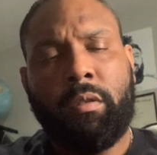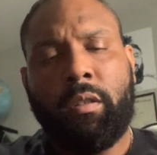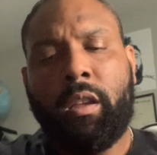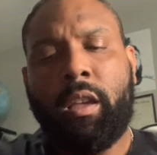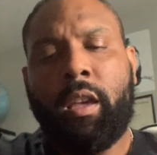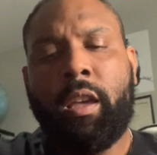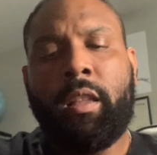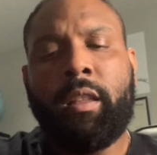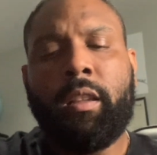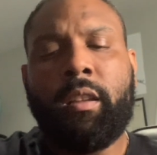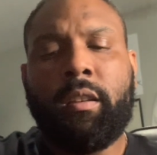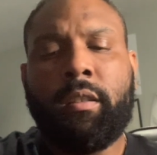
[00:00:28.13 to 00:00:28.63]

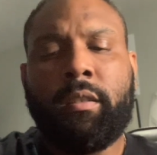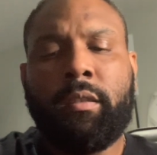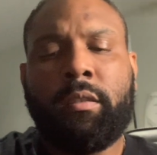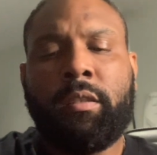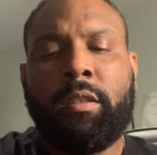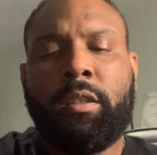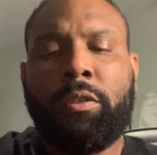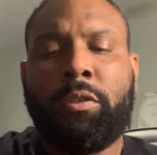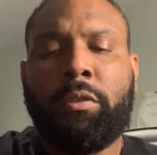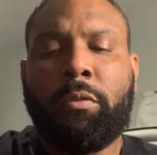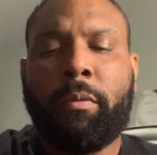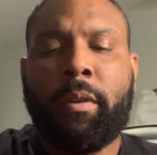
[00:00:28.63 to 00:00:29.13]
in a
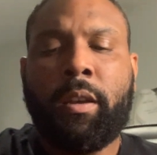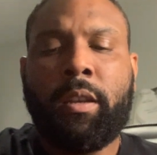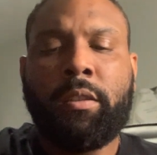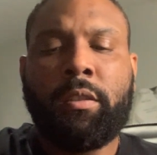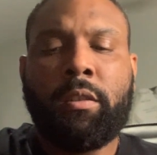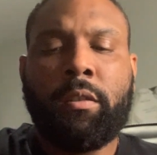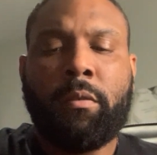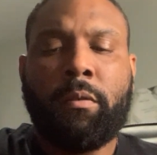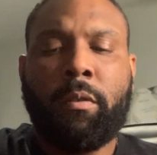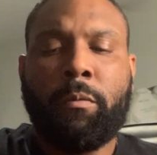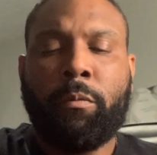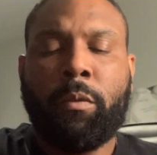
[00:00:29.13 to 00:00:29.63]

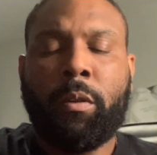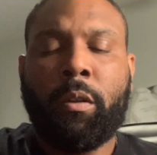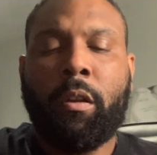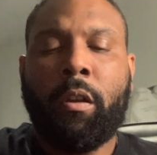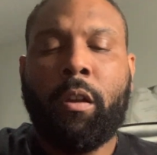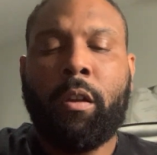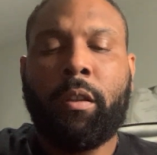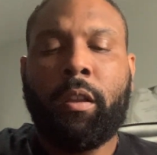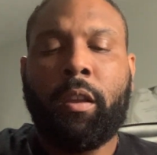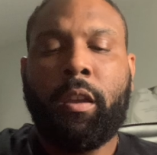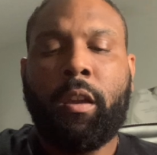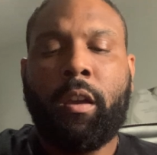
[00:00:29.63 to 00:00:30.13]
situation
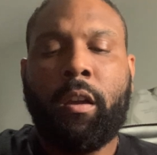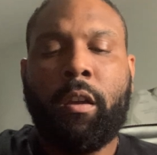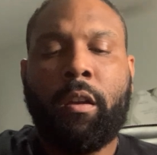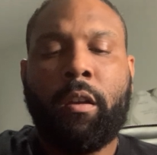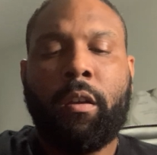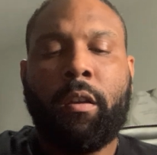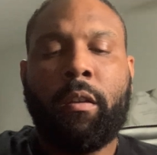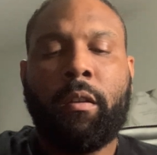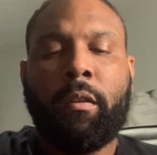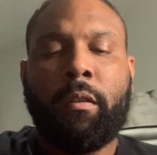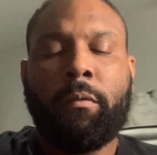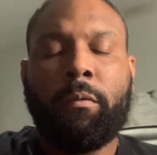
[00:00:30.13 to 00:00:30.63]
regarding
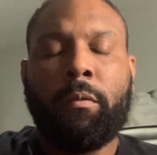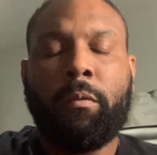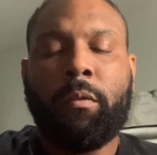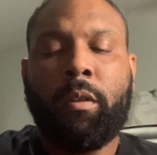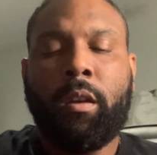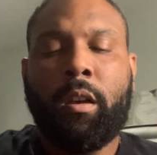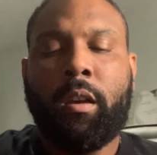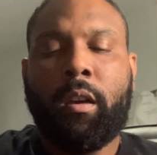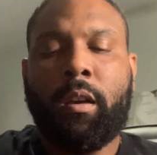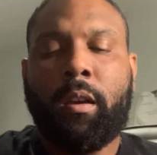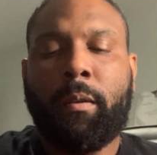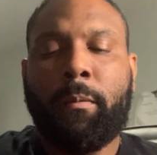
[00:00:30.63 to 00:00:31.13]
our
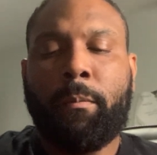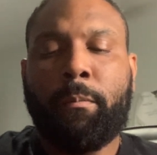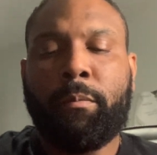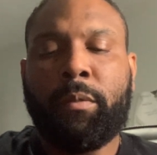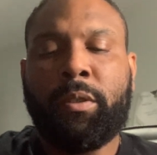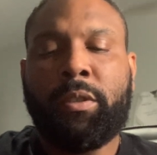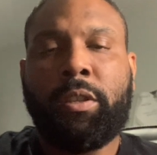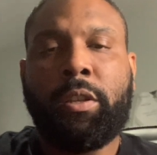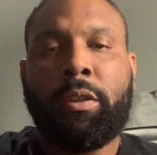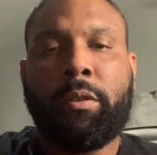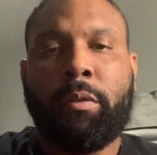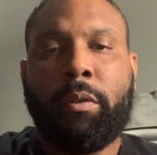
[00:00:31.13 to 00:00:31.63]

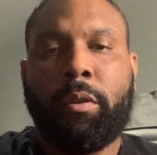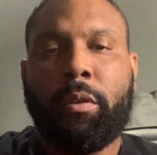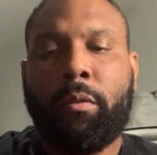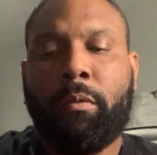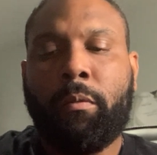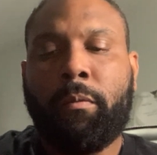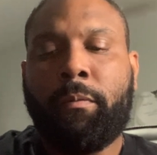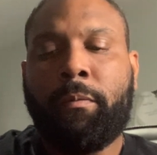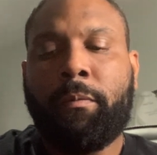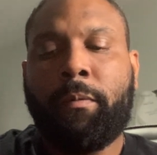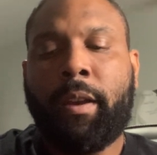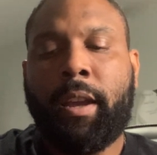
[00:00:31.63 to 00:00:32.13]
material,
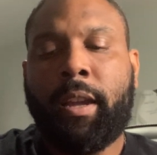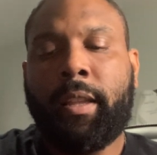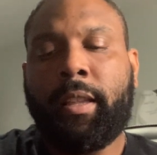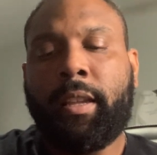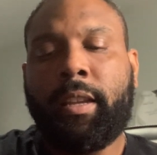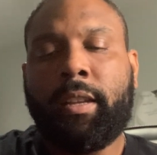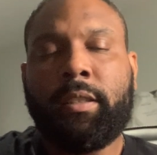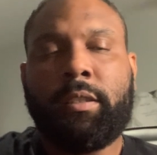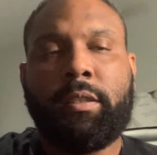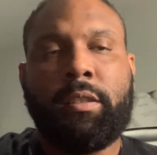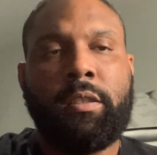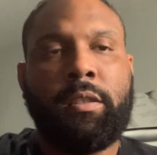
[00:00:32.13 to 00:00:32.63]

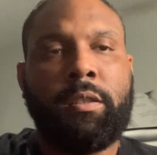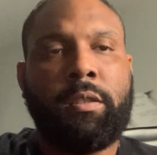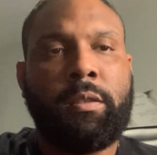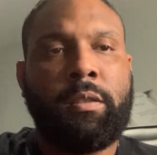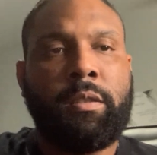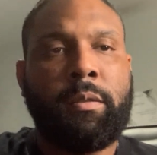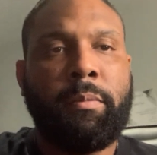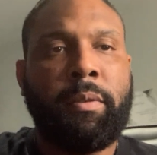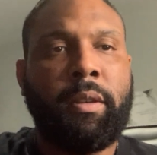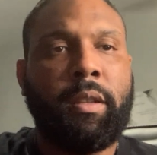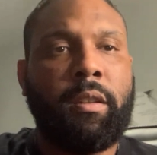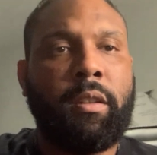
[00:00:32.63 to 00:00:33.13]
finances,
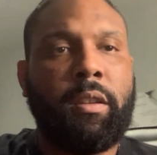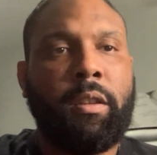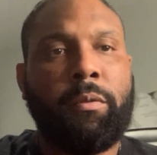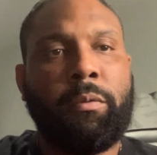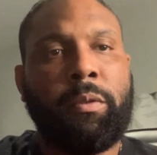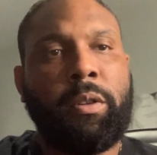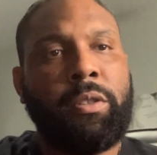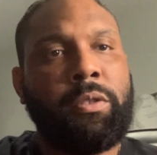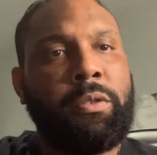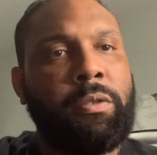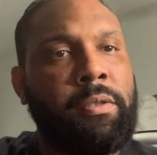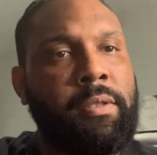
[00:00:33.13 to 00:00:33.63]
stability,
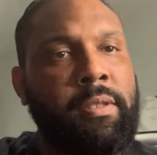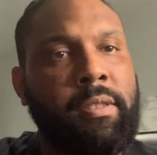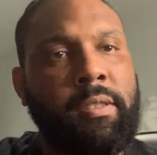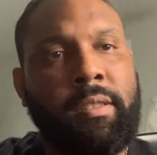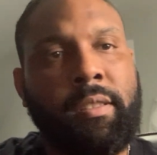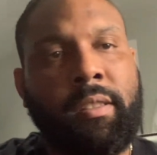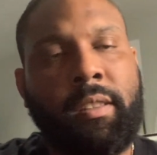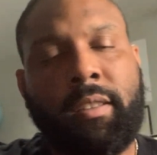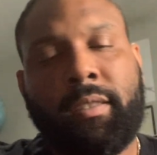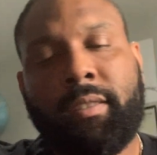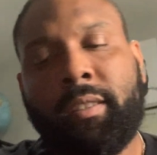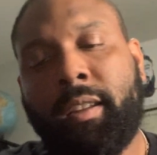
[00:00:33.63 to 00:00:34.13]
resources,
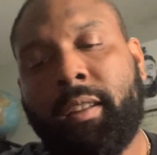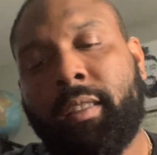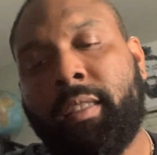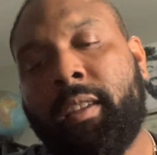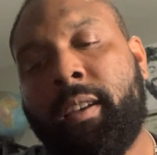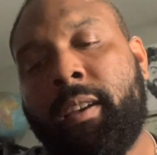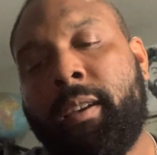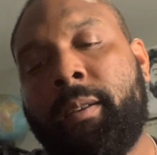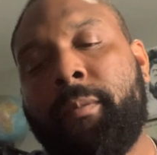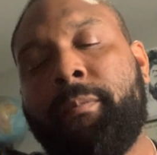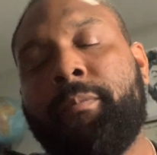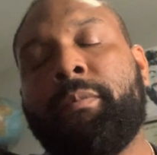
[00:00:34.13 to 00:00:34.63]
things like
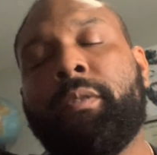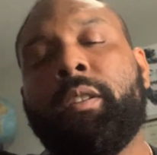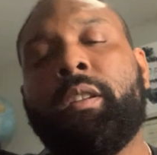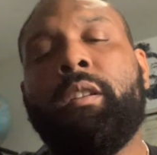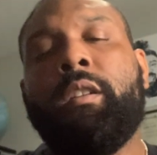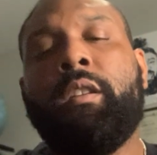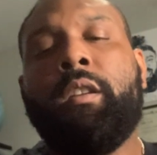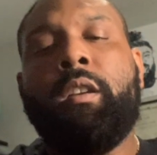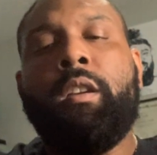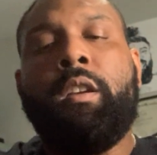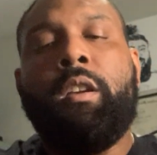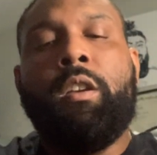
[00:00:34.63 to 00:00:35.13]
that.
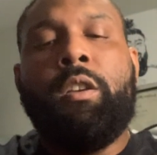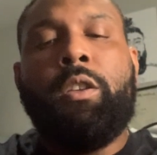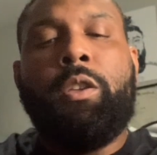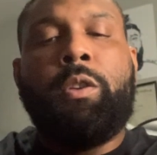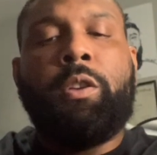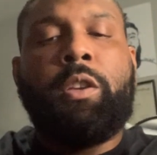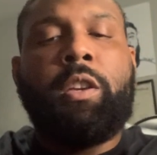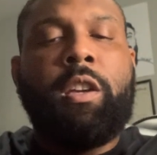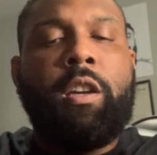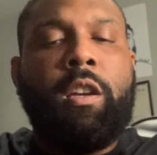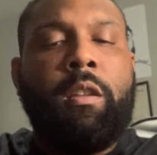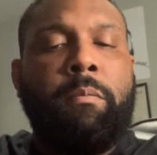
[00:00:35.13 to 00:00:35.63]
You
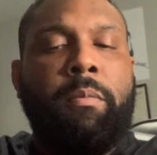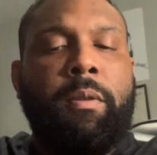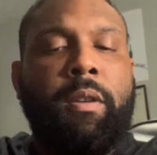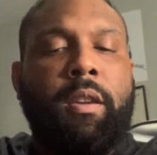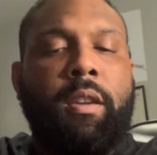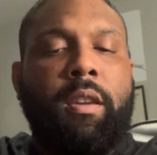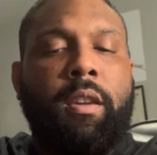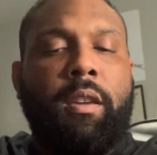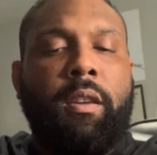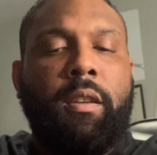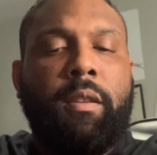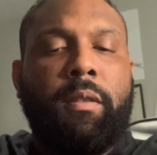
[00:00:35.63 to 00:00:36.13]
could be